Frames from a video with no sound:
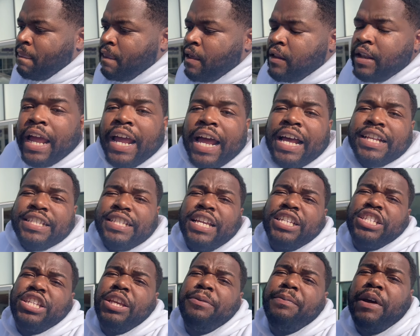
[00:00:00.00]
Like I
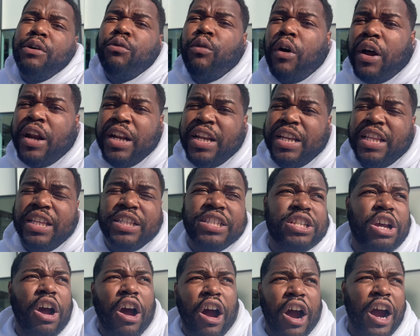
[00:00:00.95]
said, she been wanting this
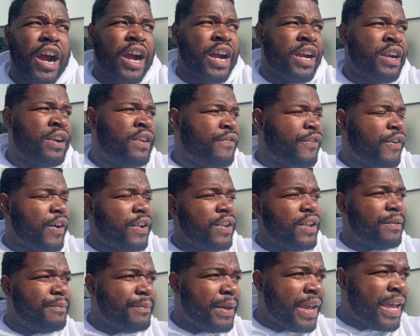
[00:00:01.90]
car for a
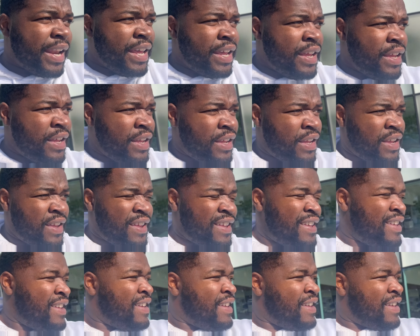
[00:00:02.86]
little minute.
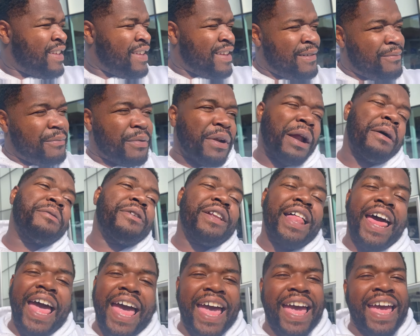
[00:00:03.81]
But I'm
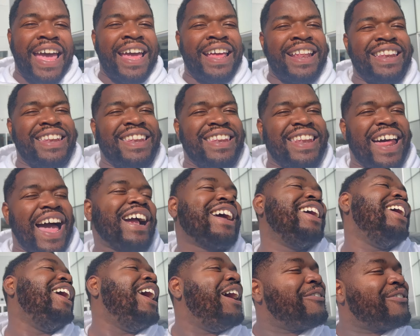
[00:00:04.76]
glad I
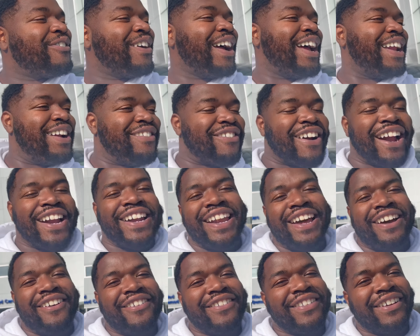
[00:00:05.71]
could upgrade it right
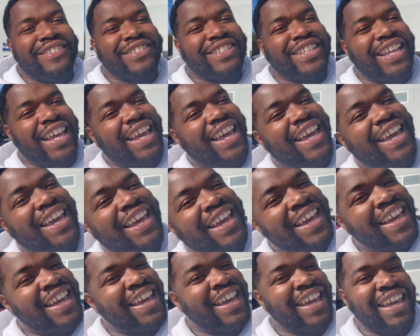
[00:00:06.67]
now, you know what I'm
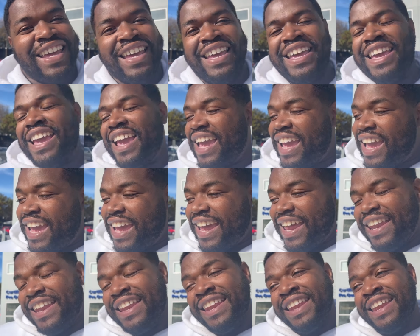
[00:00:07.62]
saying?
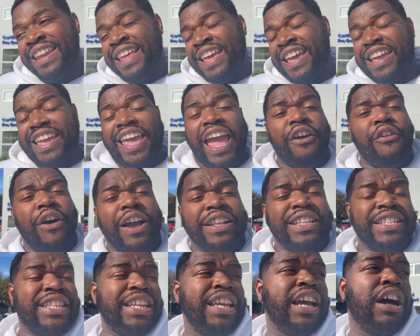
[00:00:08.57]
And can't wait
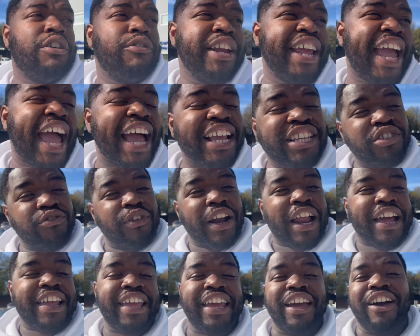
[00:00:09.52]
to see her reaction when
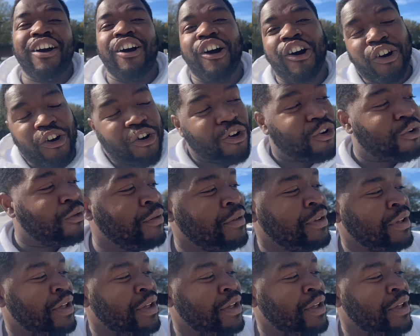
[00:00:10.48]
I get home.